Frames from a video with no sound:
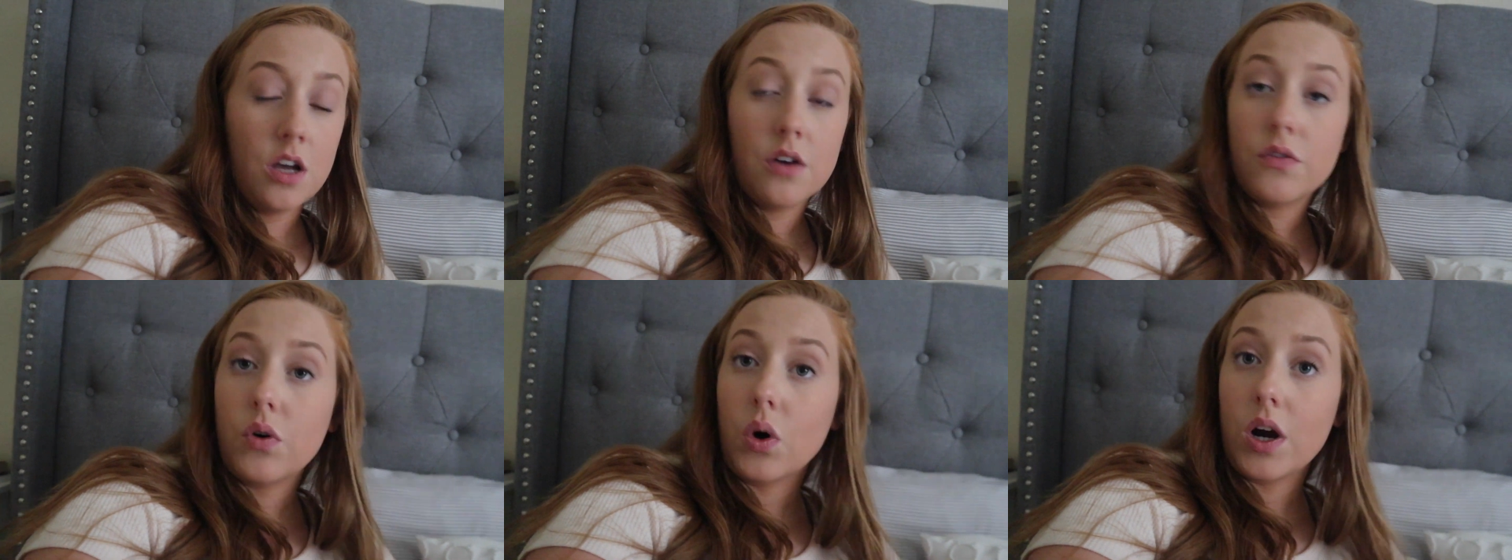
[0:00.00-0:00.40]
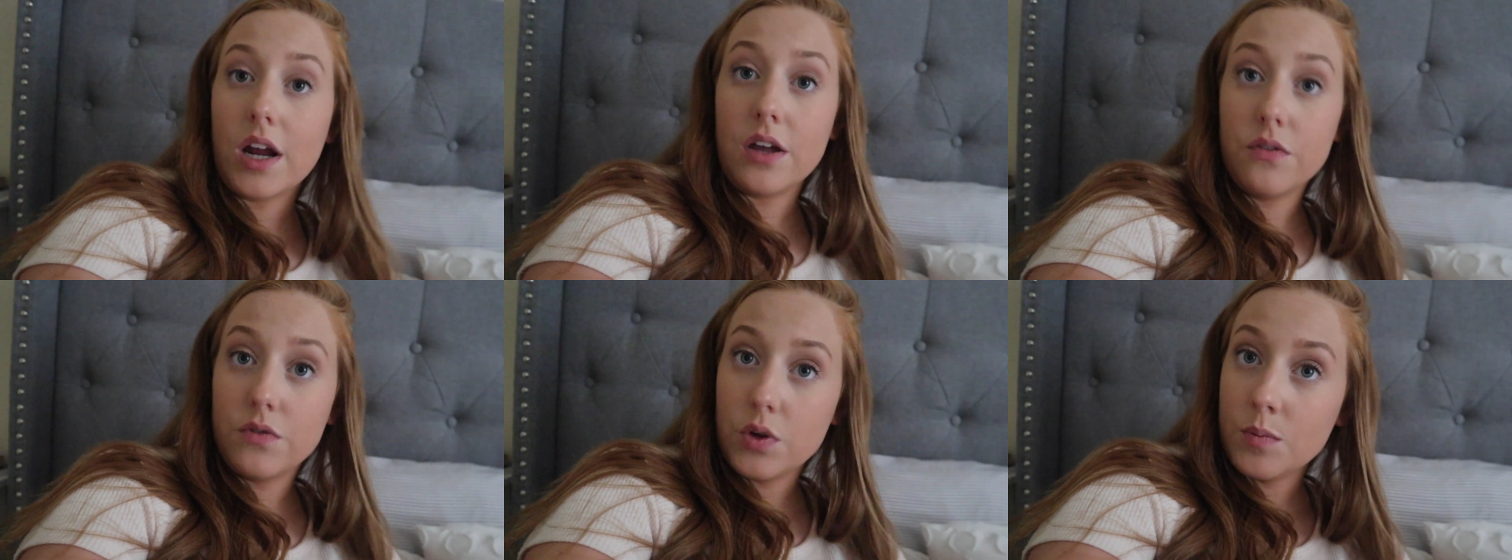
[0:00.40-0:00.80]
for
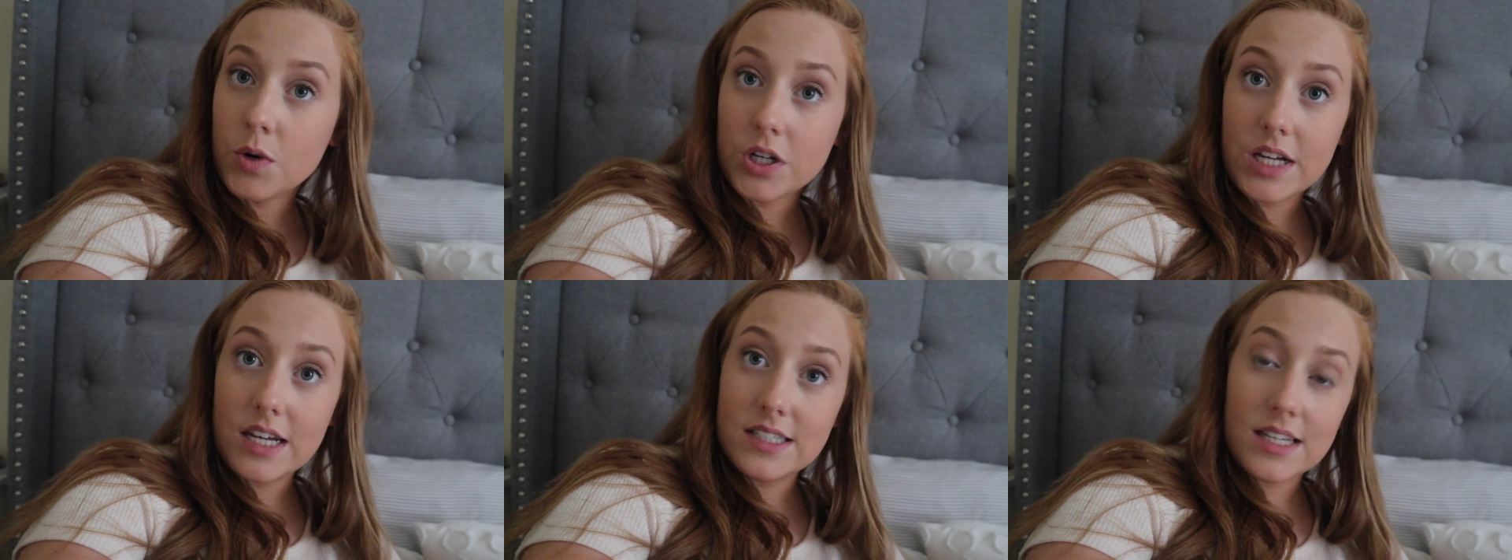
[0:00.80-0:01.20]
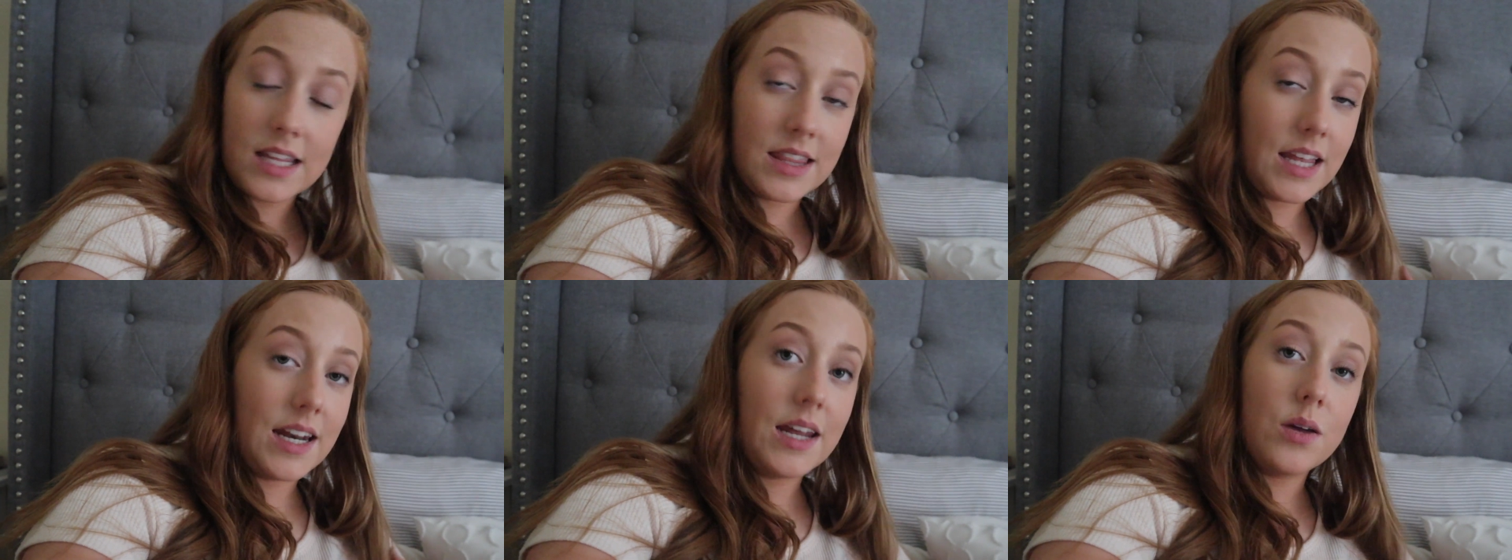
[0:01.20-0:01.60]
a few more days,
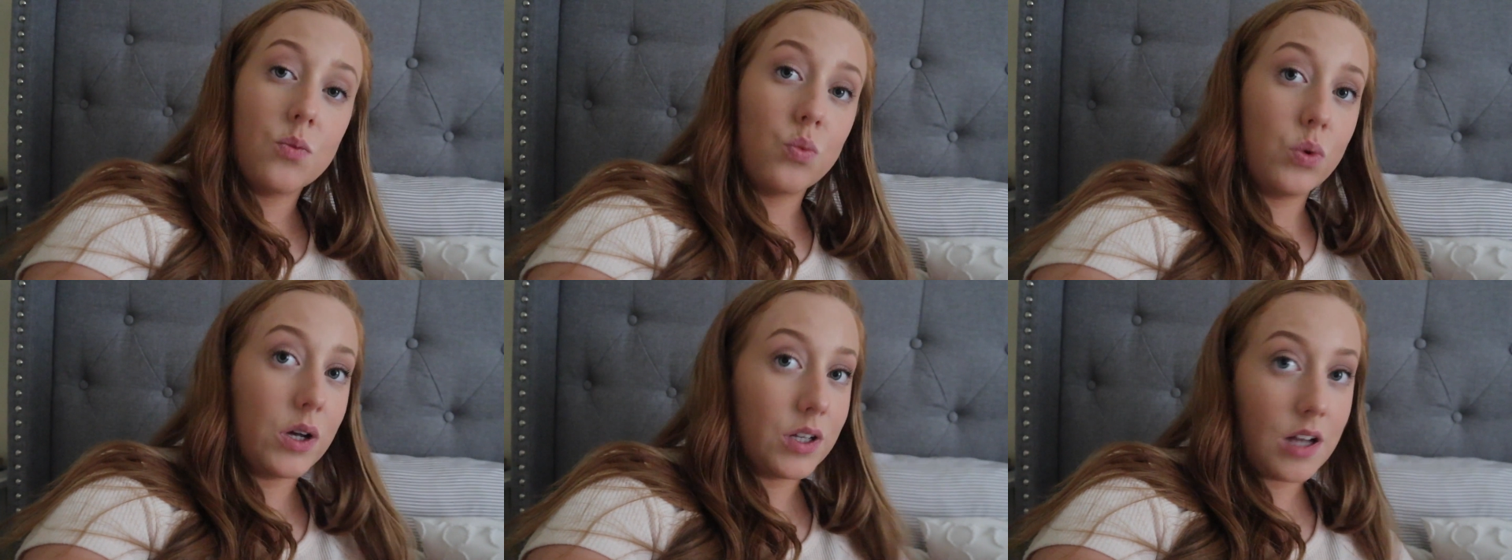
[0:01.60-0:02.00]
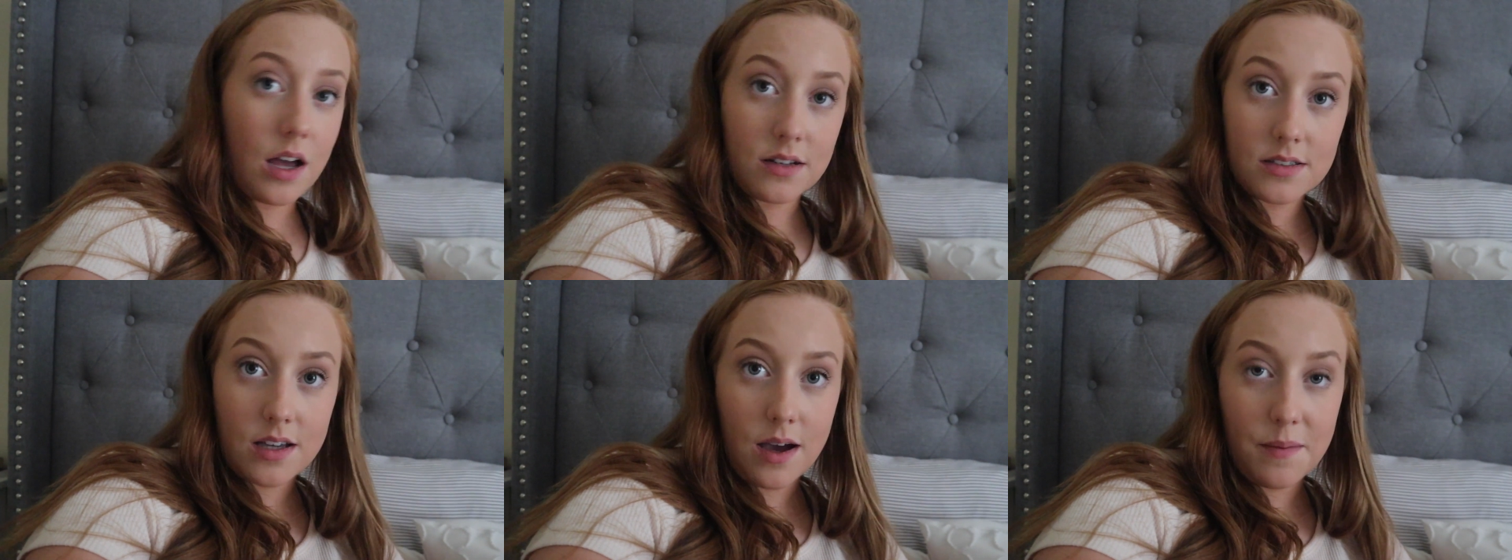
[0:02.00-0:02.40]
and then it will
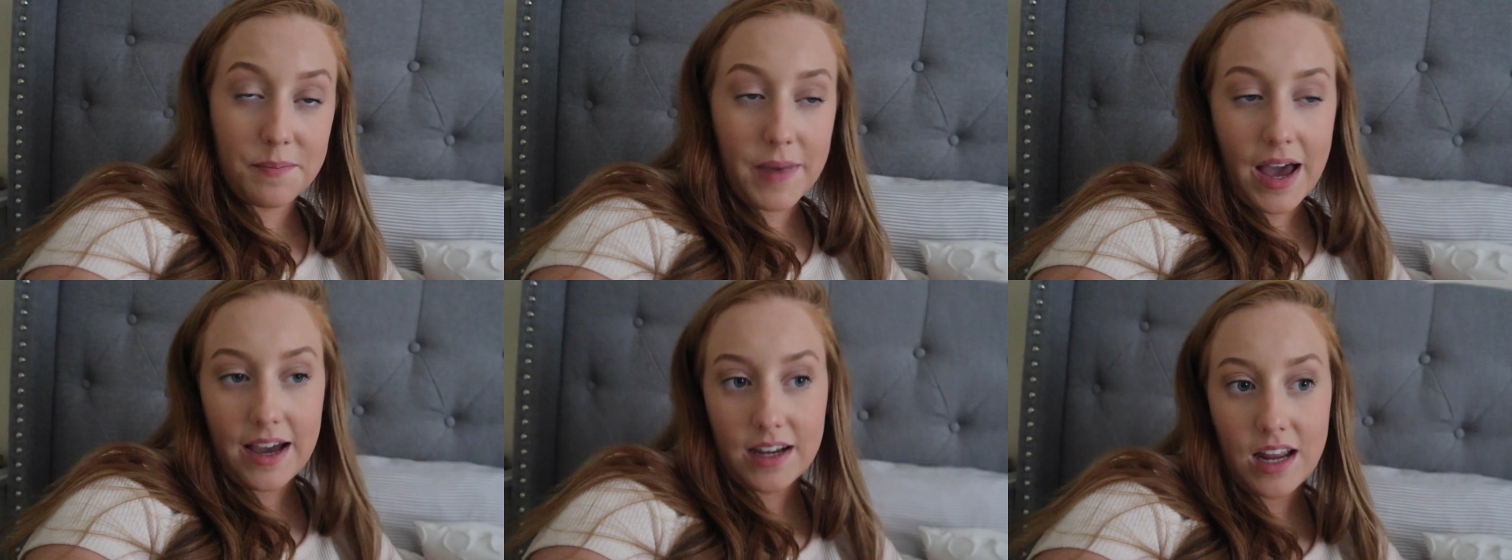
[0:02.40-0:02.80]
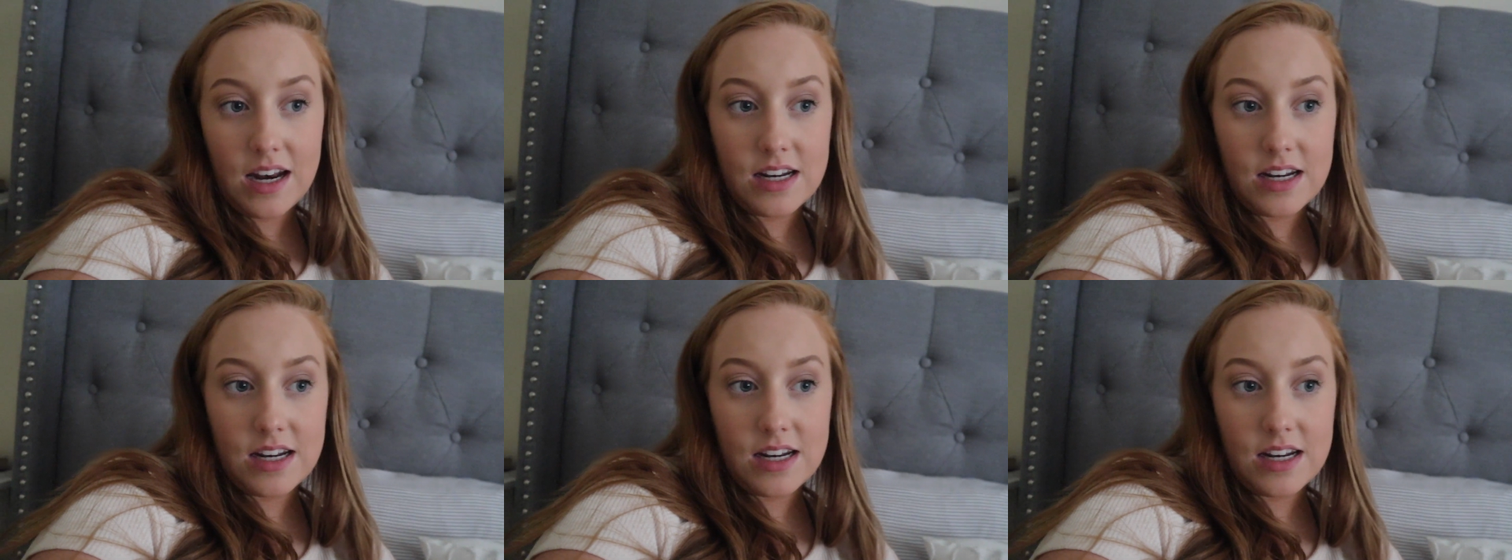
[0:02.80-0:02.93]
not come back.